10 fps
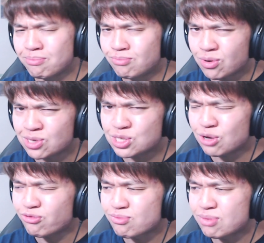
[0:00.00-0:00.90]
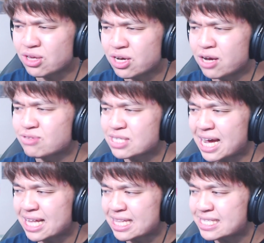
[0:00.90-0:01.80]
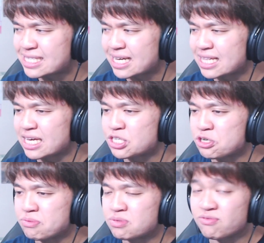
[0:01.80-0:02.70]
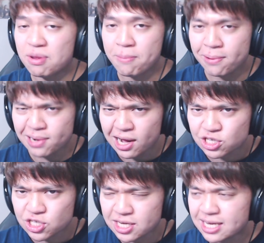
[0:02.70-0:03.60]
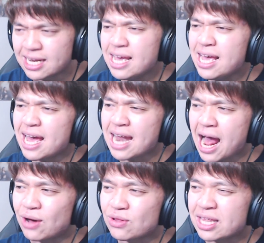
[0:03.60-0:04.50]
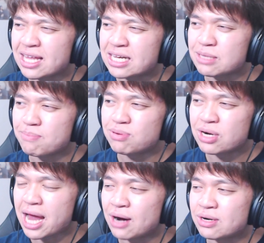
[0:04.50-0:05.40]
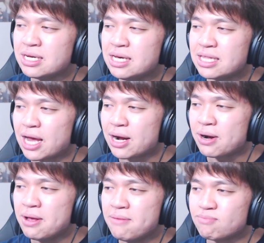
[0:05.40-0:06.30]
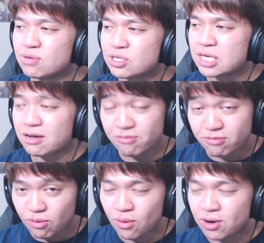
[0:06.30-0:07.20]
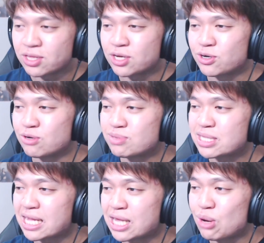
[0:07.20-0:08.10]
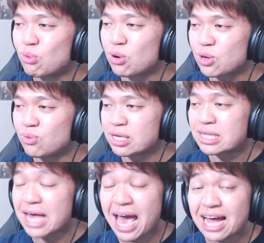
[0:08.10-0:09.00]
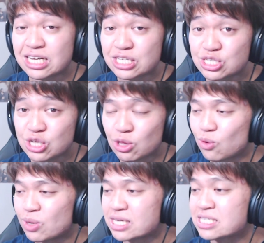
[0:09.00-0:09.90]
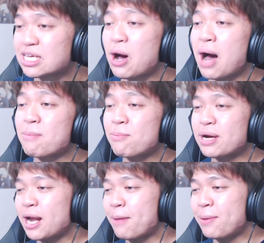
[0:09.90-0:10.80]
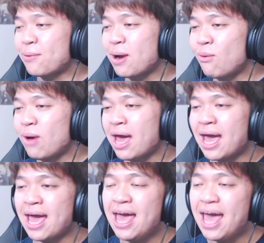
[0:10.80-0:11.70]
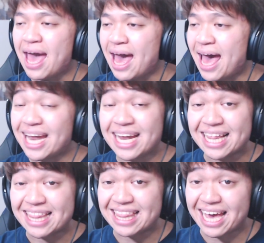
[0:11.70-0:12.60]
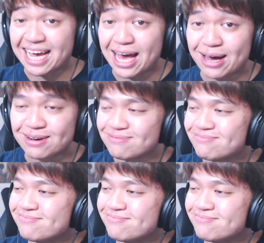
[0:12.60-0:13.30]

more so familiar of stylistically in terms of their production and how they like to put out their music for the groups that they work with and soloists. So I'm going to bring it up here right away and let go.